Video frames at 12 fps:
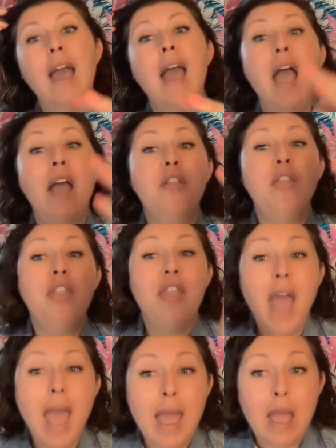And
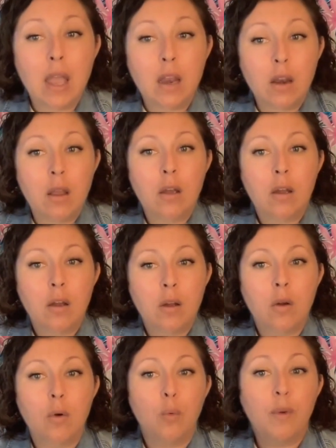then
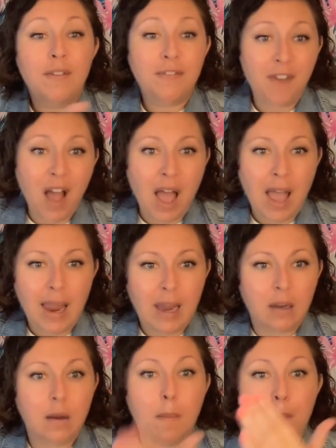
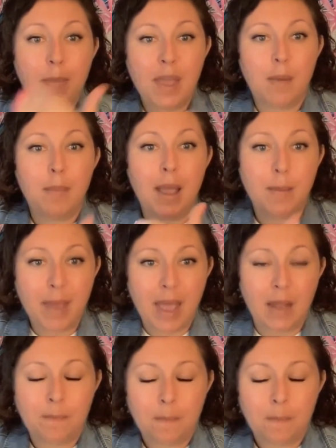refine bit by bit.